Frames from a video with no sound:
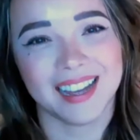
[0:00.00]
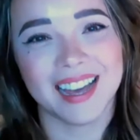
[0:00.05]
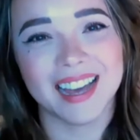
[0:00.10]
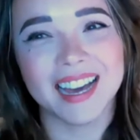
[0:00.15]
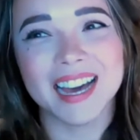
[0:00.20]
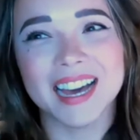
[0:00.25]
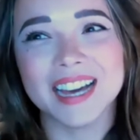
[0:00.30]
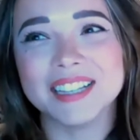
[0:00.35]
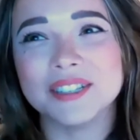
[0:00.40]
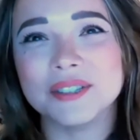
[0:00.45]

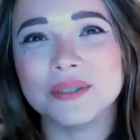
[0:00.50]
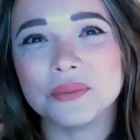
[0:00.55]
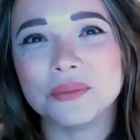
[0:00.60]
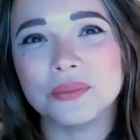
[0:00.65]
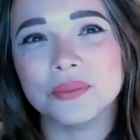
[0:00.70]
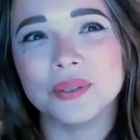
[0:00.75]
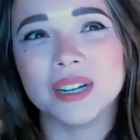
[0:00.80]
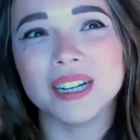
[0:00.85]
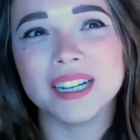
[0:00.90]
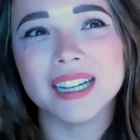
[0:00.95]
And
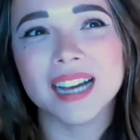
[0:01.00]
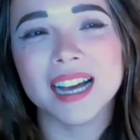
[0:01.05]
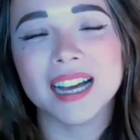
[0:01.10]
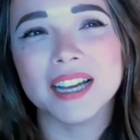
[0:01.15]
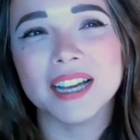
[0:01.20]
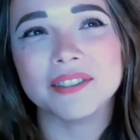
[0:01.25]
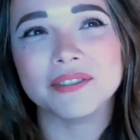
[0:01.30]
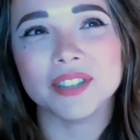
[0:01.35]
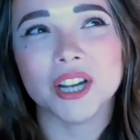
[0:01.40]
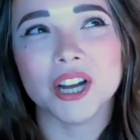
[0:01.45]
what I
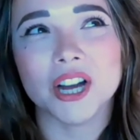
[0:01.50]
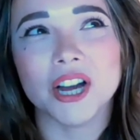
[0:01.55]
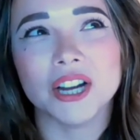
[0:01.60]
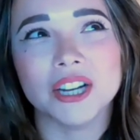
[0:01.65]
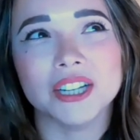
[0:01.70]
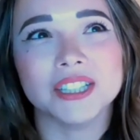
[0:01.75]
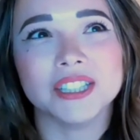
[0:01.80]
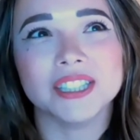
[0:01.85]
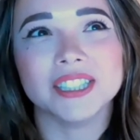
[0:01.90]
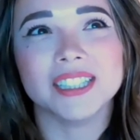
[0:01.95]
have
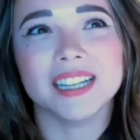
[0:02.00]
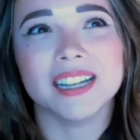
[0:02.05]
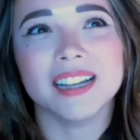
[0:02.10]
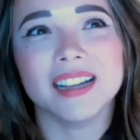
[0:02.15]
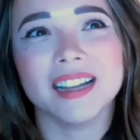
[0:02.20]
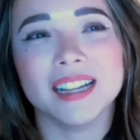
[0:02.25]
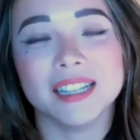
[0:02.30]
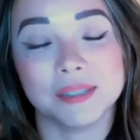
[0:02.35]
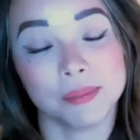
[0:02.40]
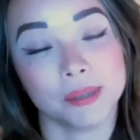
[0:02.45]
learned
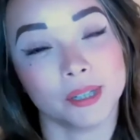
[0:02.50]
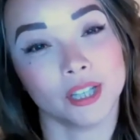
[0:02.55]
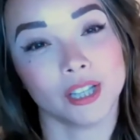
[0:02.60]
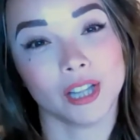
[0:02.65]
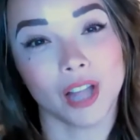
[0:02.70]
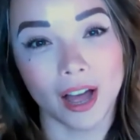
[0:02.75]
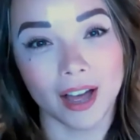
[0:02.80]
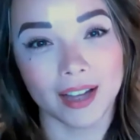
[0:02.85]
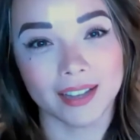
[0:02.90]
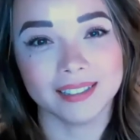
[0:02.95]
has been a
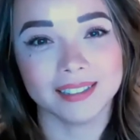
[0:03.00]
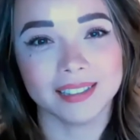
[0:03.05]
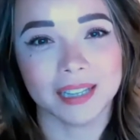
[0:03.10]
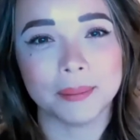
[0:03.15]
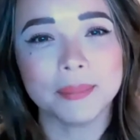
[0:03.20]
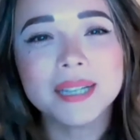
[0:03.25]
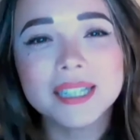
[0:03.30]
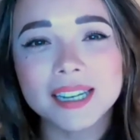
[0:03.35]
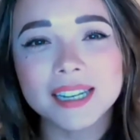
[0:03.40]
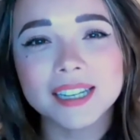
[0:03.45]
lot.
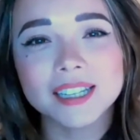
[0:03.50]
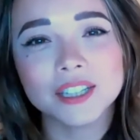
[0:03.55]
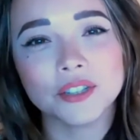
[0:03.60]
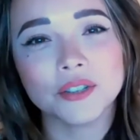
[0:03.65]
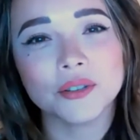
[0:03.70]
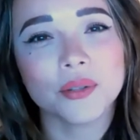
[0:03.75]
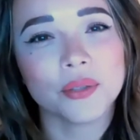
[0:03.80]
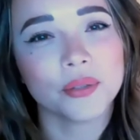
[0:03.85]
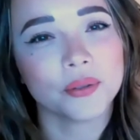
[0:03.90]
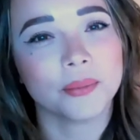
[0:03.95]
Let me take
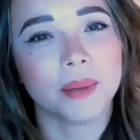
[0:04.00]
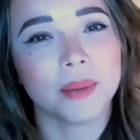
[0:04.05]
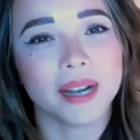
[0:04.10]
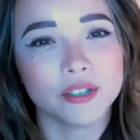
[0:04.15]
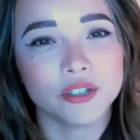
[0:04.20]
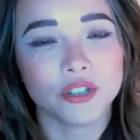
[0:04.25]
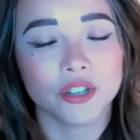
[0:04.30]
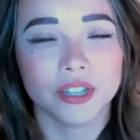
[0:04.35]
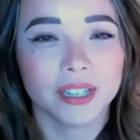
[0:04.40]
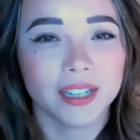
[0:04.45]
you through
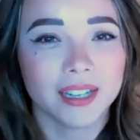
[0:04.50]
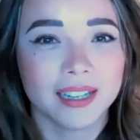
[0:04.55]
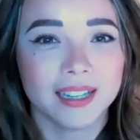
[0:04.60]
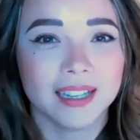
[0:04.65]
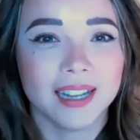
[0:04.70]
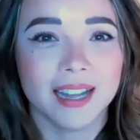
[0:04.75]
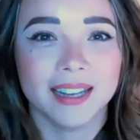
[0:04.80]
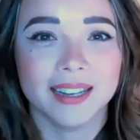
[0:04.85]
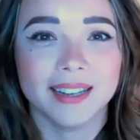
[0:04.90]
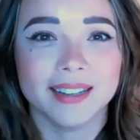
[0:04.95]
my
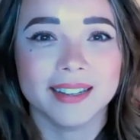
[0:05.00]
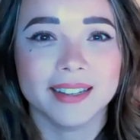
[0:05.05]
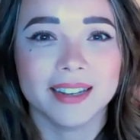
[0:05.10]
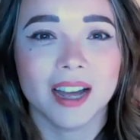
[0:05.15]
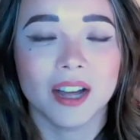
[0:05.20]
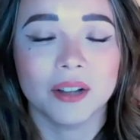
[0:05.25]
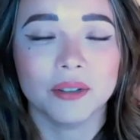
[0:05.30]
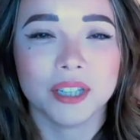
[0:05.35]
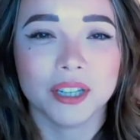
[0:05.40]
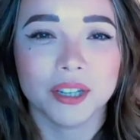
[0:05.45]
journey and
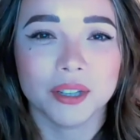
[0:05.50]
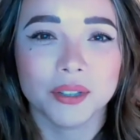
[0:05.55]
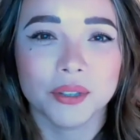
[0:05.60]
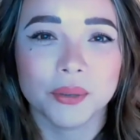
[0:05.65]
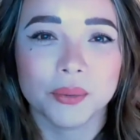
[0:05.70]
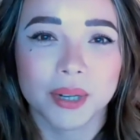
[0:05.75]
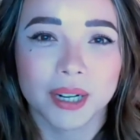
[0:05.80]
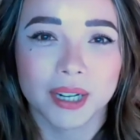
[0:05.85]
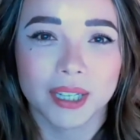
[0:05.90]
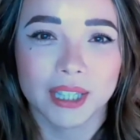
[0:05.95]
I'll tell
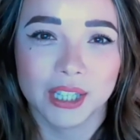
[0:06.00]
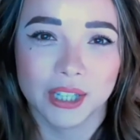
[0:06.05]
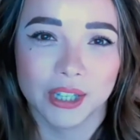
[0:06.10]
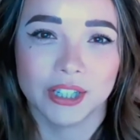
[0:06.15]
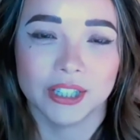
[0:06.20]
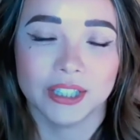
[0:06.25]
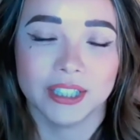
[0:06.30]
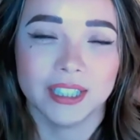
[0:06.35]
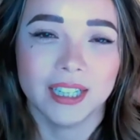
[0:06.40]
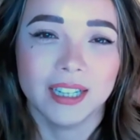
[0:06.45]
you what I
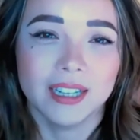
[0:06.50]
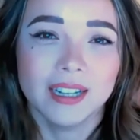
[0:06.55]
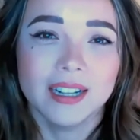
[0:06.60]
learned.